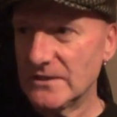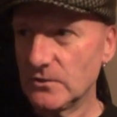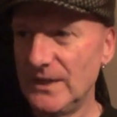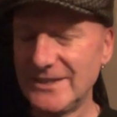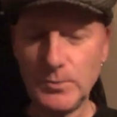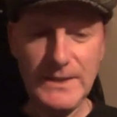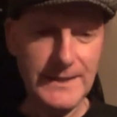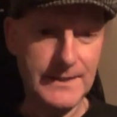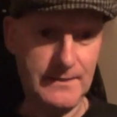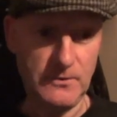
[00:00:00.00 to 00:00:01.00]
So next
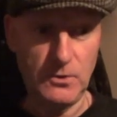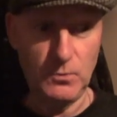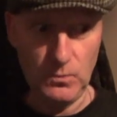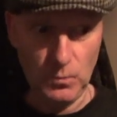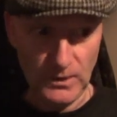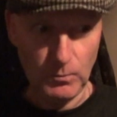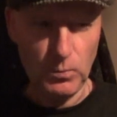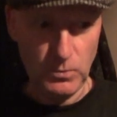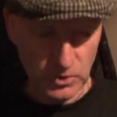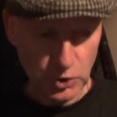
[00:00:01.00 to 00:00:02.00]
week, I got, well,
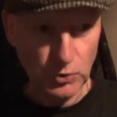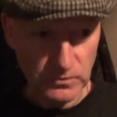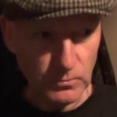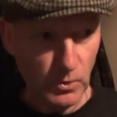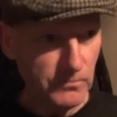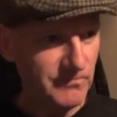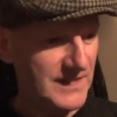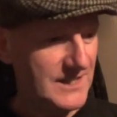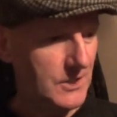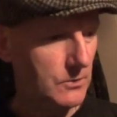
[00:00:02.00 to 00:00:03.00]
good one
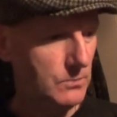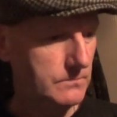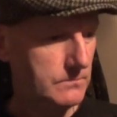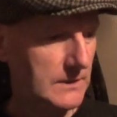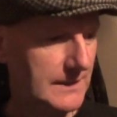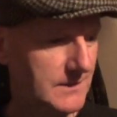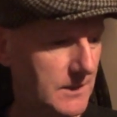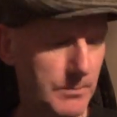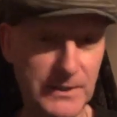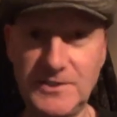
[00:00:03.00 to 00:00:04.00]
video
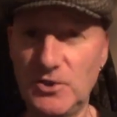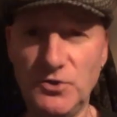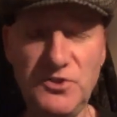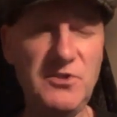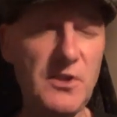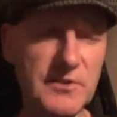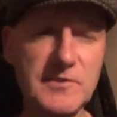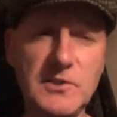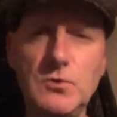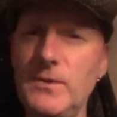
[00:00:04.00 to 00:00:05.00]
lined up. It's got
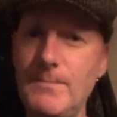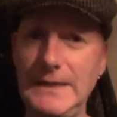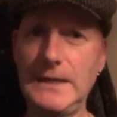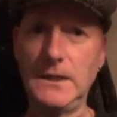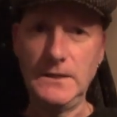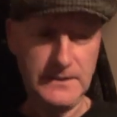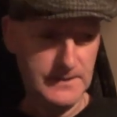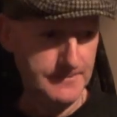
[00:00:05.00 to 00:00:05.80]
nothing to do with the mental.